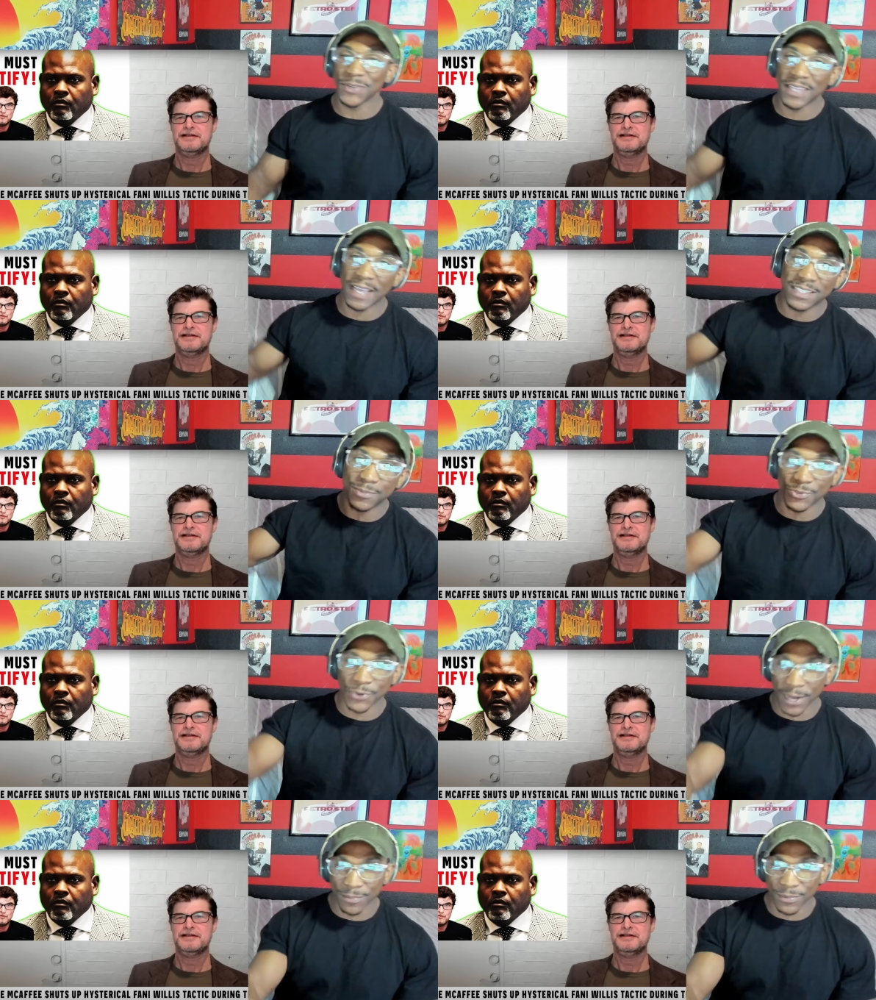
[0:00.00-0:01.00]
Speaker 1: hit that
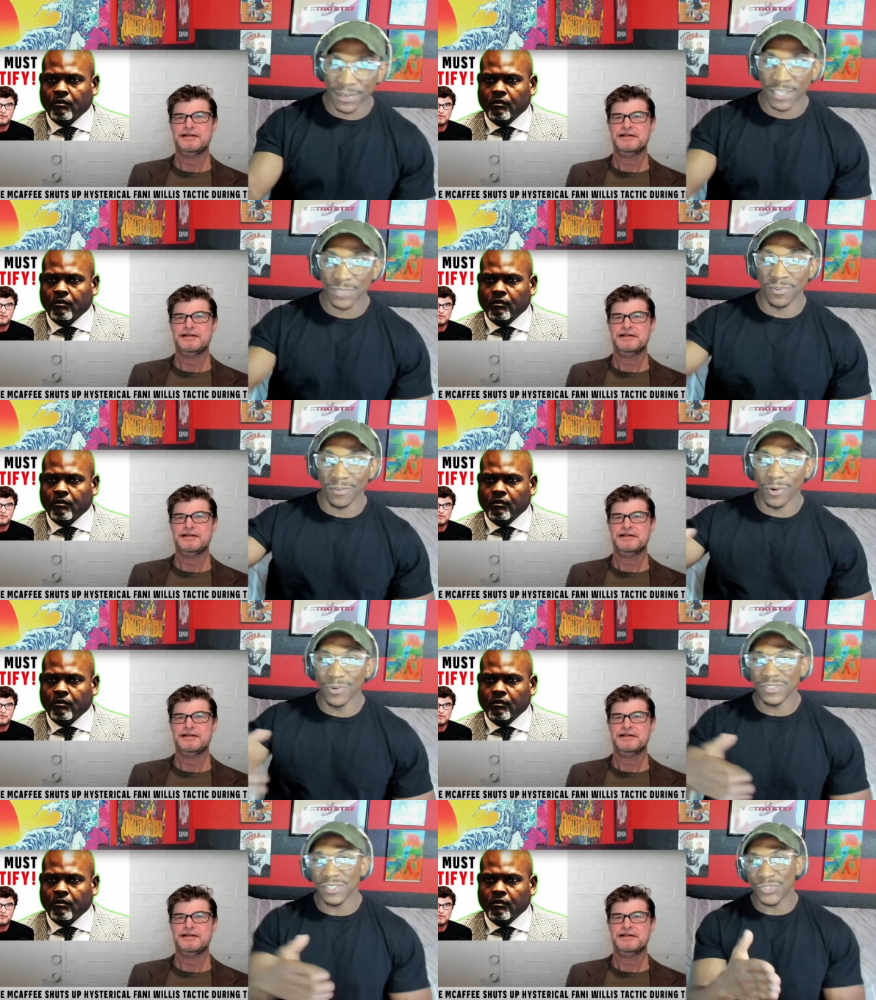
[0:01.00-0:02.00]
subscribe button as we're on the
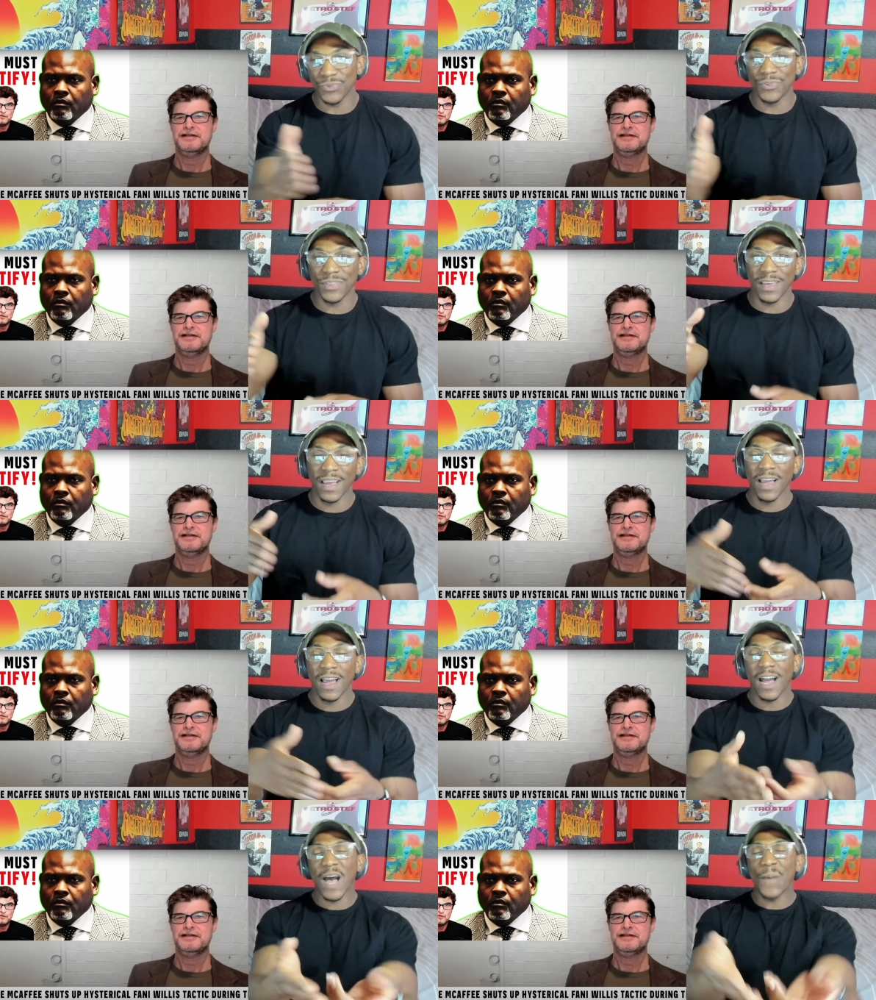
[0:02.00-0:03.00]
road to the truth
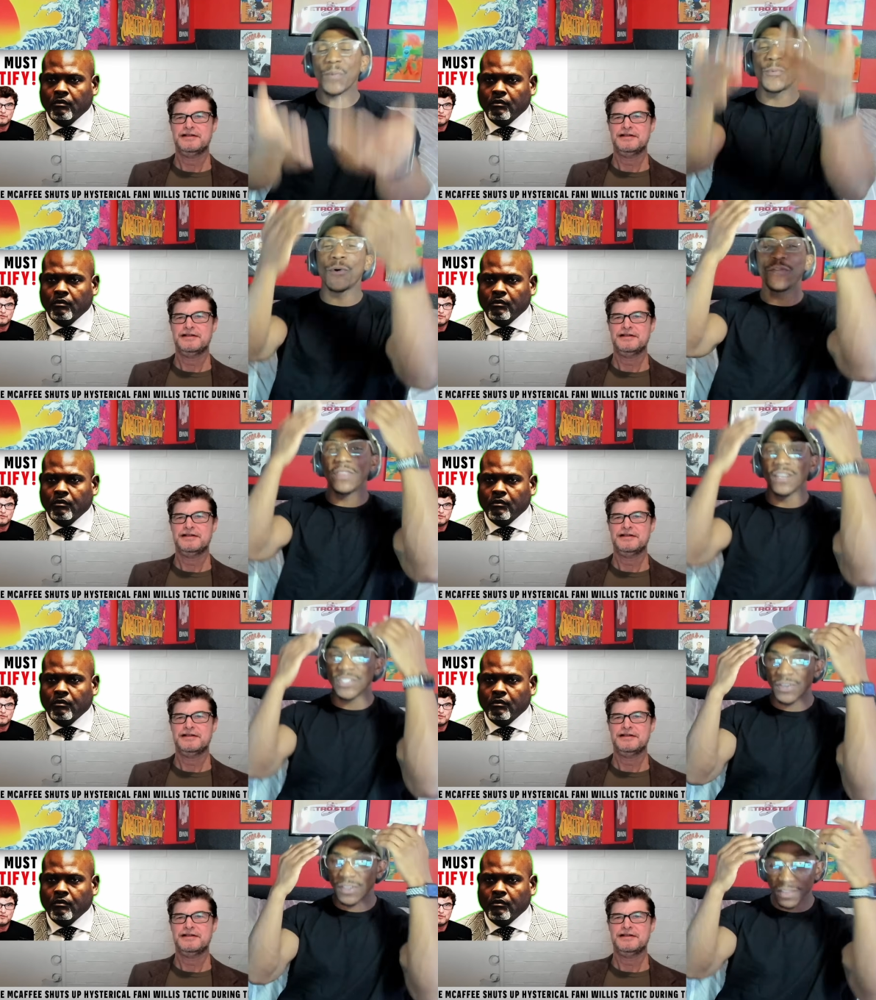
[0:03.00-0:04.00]
hop aboard for the
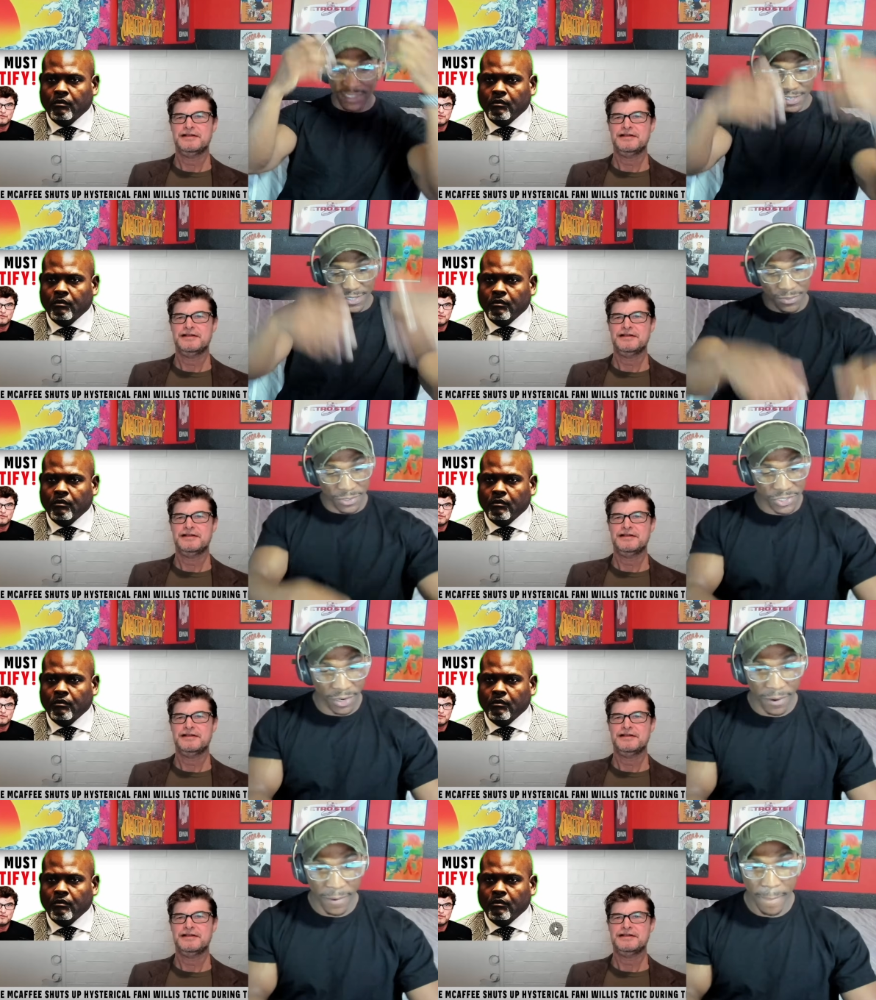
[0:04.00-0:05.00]
journey. Let's get into it,
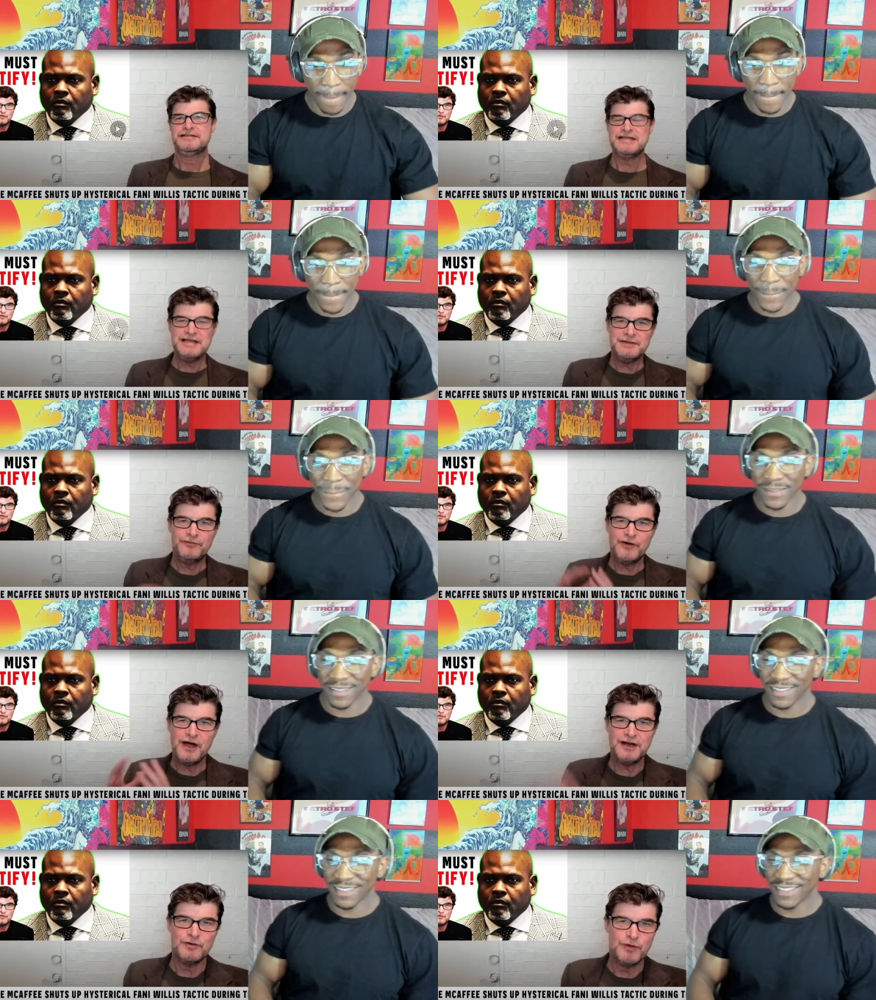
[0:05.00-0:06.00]
y'all.
Speaker 2: Team
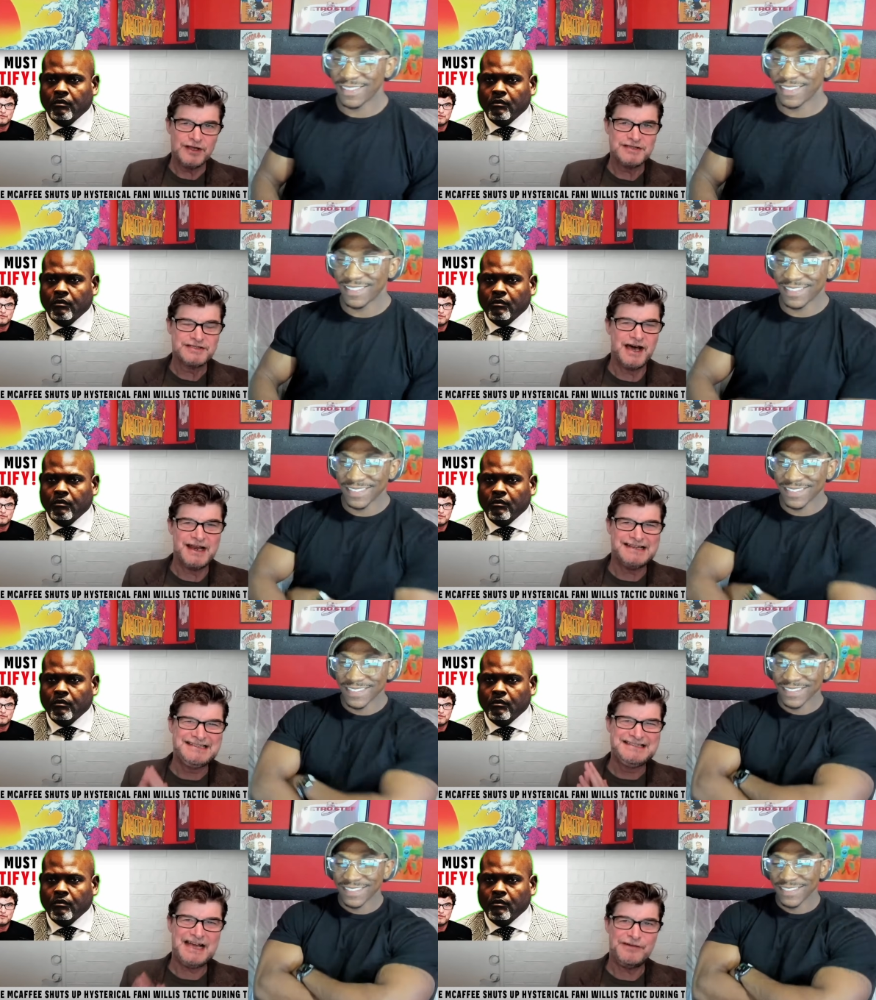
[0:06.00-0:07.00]
Fani Willis got a
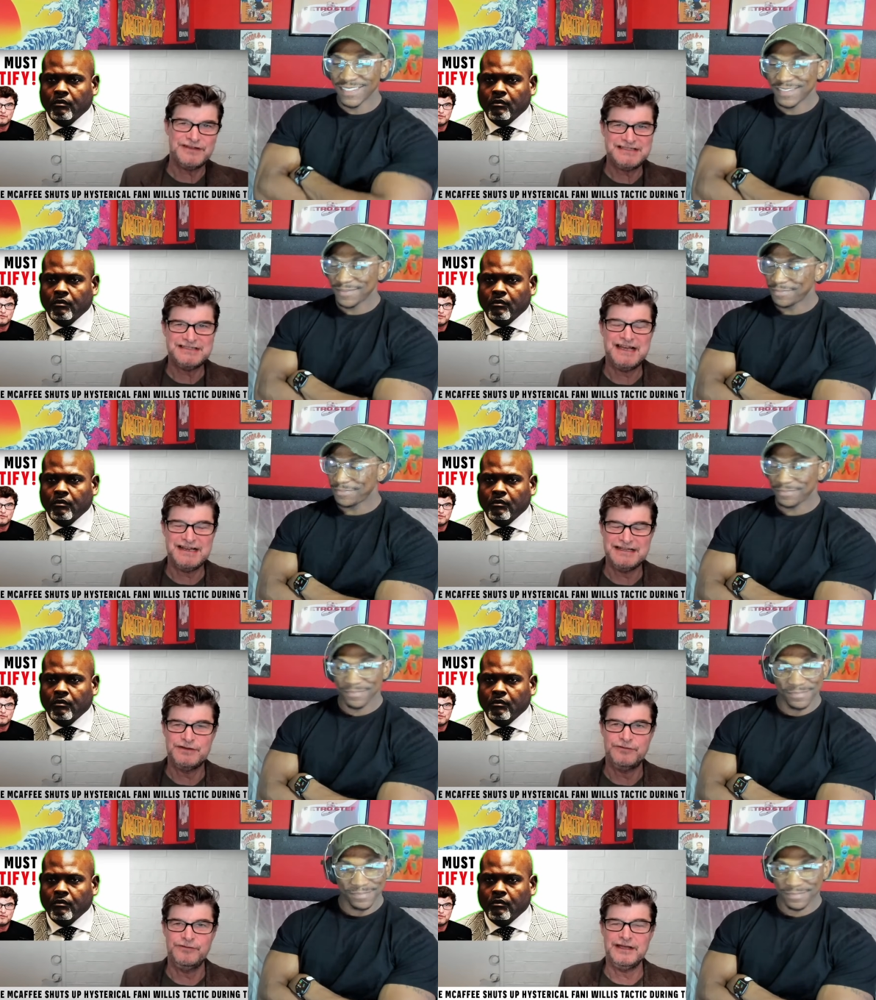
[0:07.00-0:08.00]
devastating
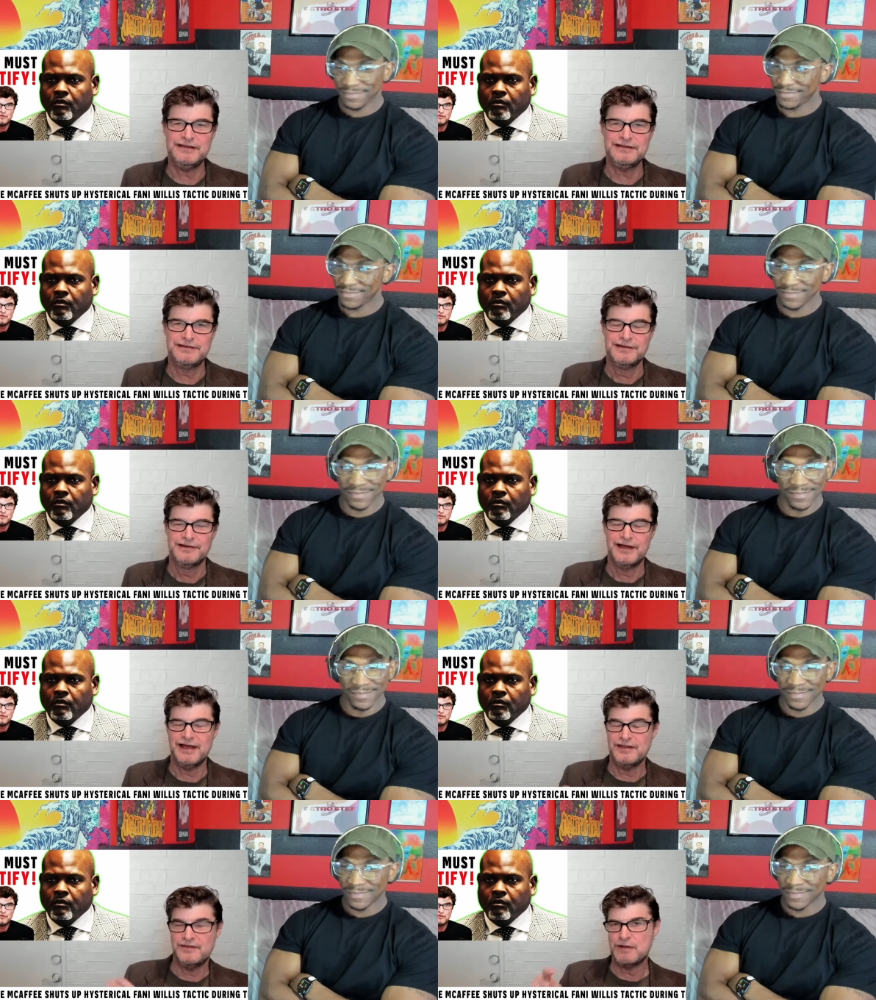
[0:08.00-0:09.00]
defeat. Uh,
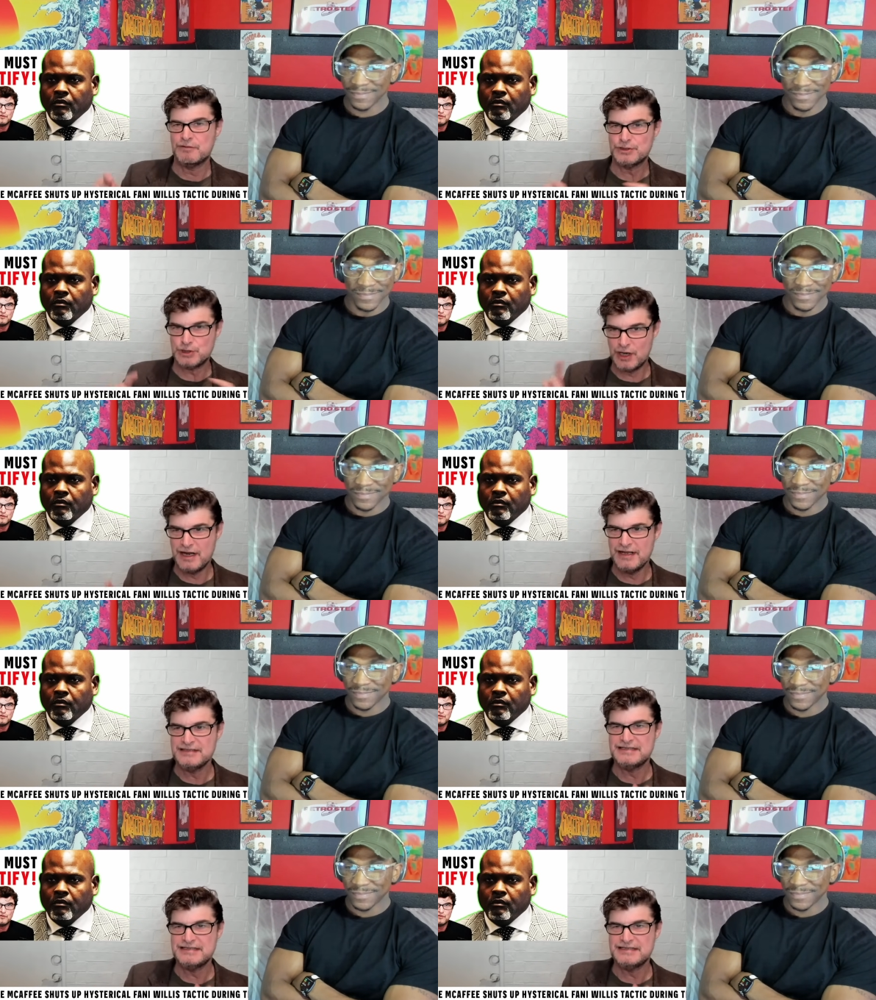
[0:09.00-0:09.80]
they were trying to